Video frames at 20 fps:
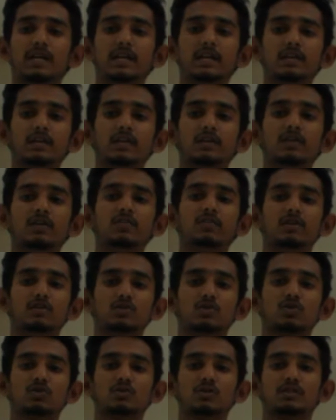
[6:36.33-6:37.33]
internal
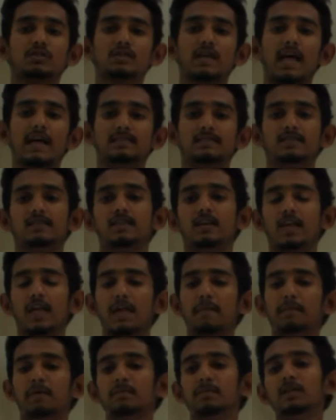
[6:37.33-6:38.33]
resources has the
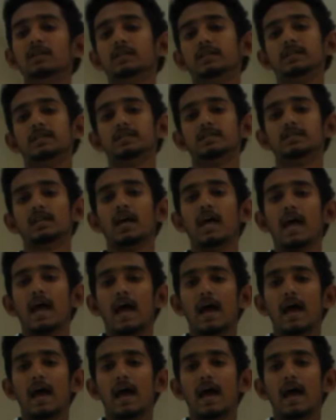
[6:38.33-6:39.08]
capabilities